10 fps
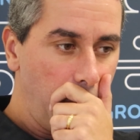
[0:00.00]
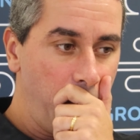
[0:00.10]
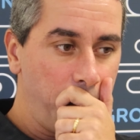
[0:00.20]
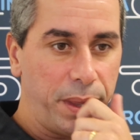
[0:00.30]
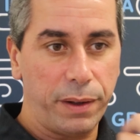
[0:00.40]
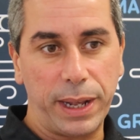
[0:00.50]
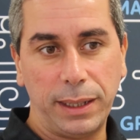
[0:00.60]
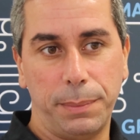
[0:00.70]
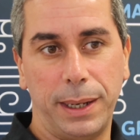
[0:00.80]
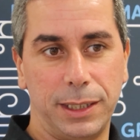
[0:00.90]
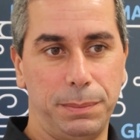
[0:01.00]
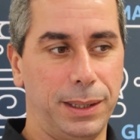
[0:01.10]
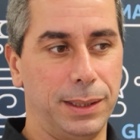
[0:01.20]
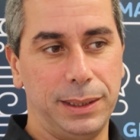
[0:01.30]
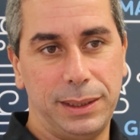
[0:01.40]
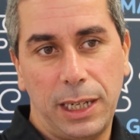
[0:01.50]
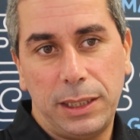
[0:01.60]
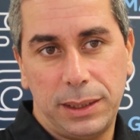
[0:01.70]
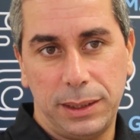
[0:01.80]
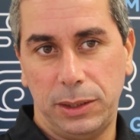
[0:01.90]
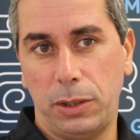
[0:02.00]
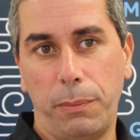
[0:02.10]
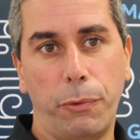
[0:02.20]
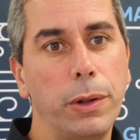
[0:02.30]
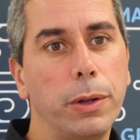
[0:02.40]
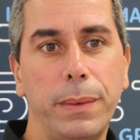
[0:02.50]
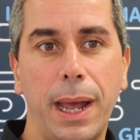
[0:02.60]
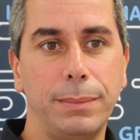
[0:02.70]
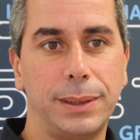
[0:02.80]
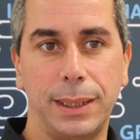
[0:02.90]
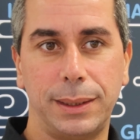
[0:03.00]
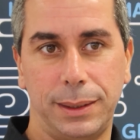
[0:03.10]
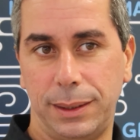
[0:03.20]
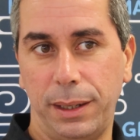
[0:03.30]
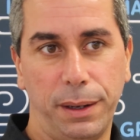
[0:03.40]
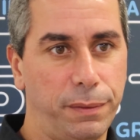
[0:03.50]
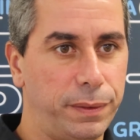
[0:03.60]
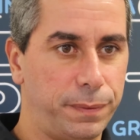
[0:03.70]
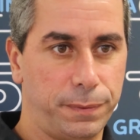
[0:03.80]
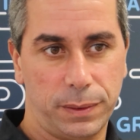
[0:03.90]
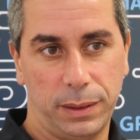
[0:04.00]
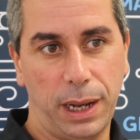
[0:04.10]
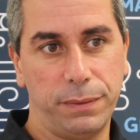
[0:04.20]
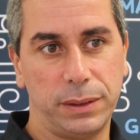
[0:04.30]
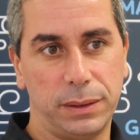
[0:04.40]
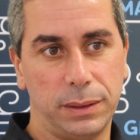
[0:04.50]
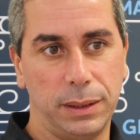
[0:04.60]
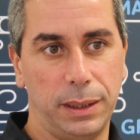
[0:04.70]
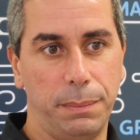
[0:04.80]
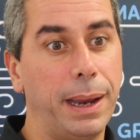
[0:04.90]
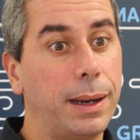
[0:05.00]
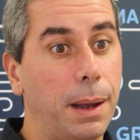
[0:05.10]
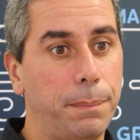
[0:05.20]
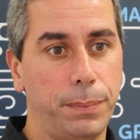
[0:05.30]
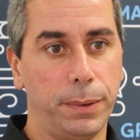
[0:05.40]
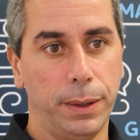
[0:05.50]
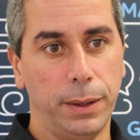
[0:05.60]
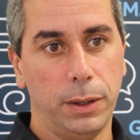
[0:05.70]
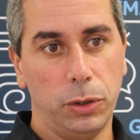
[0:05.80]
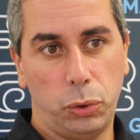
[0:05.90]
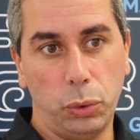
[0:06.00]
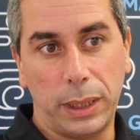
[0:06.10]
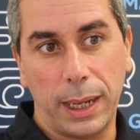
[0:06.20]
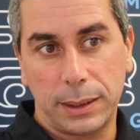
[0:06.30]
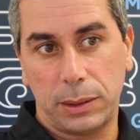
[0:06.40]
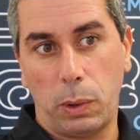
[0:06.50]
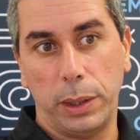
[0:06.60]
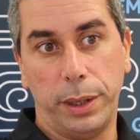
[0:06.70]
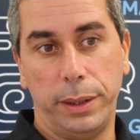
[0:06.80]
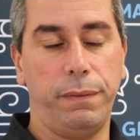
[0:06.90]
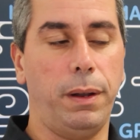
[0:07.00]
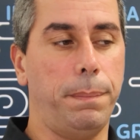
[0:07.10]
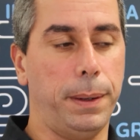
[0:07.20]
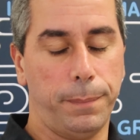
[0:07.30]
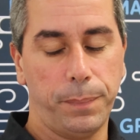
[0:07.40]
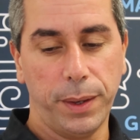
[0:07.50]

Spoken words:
dev databases, because it's just some random names that the devs make up to test while they're developing.